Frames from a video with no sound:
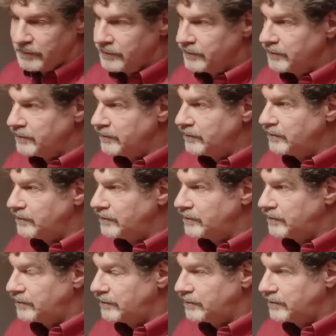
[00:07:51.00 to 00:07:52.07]

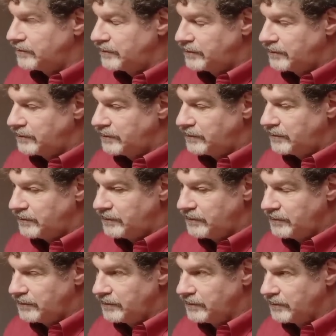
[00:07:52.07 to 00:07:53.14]

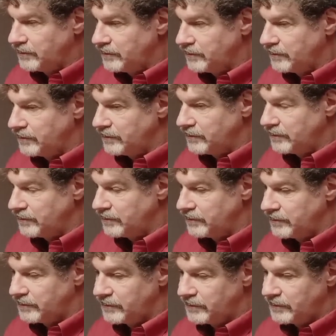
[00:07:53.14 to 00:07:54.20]

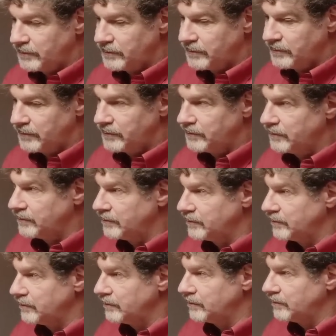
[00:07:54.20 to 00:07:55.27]

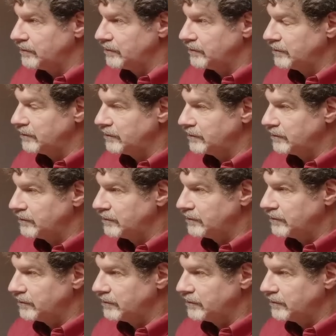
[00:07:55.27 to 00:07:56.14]
(not speaking)